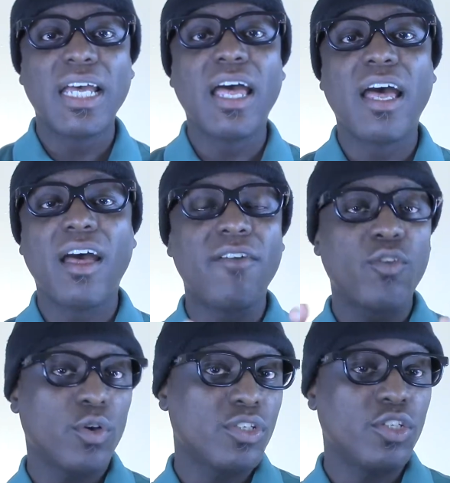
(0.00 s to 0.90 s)
Of
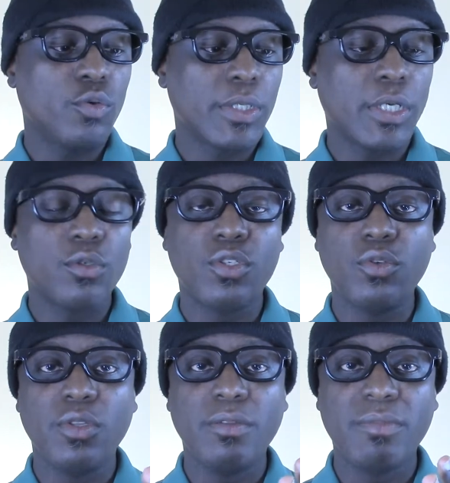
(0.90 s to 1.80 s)
course, you would go
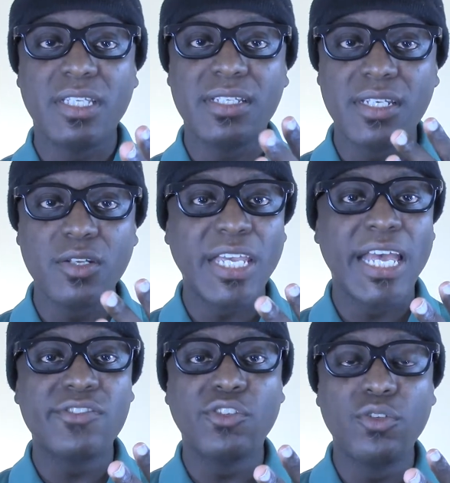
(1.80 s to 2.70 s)
to the city
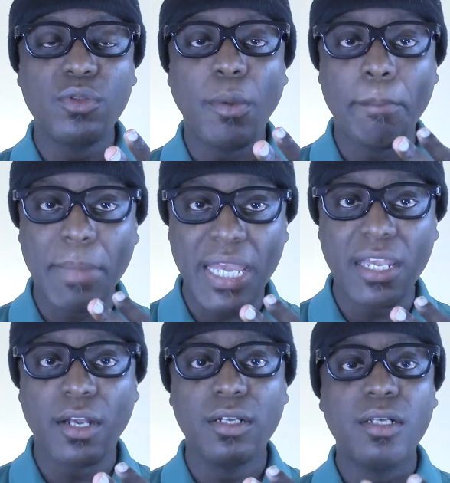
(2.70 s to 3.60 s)
council,
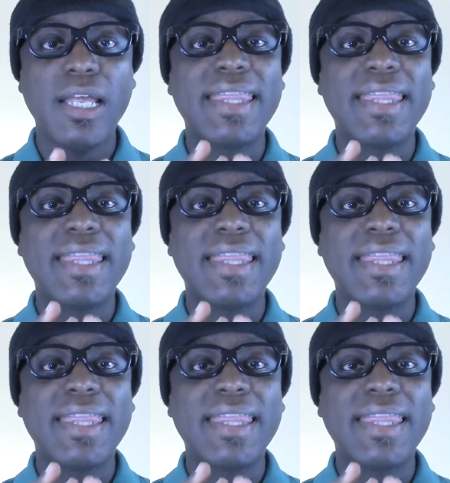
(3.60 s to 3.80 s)
mayor,